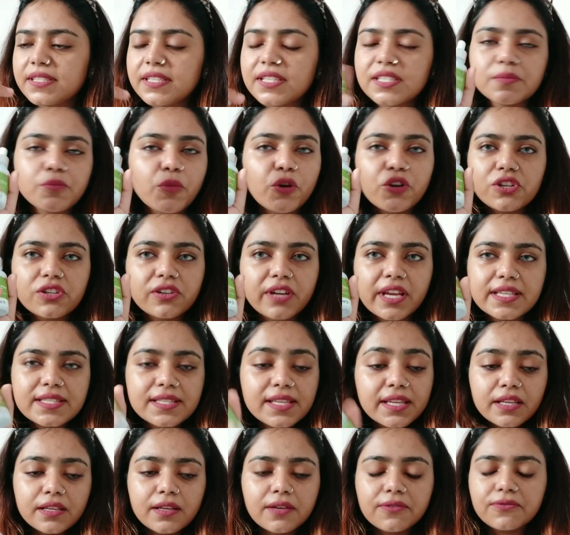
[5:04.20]
is
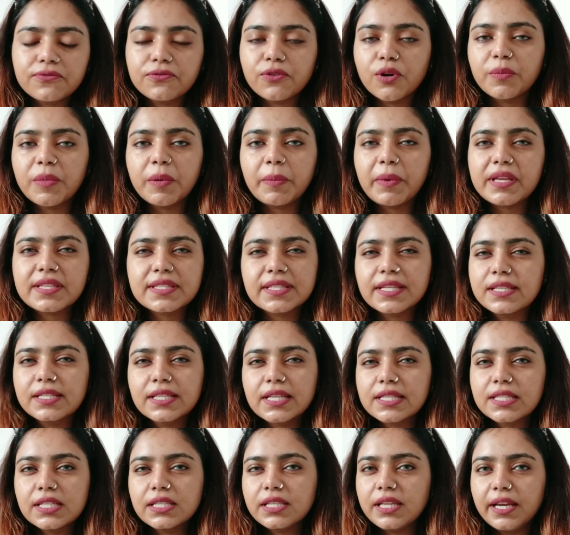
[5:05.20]
moisturizing enough for me. My skin
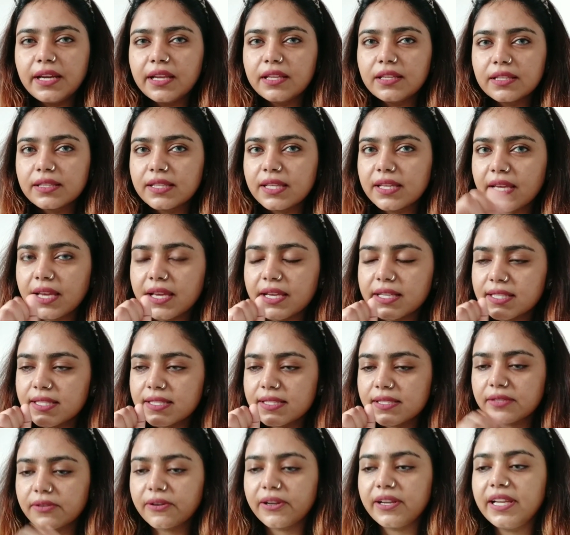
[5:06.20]
doesn't need anything
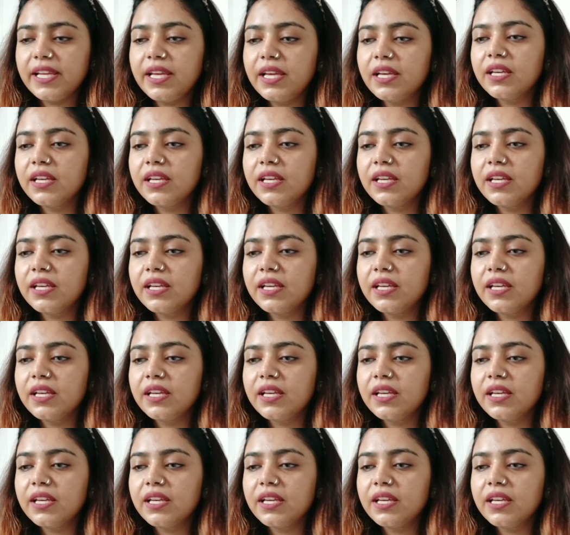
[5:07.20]
else really.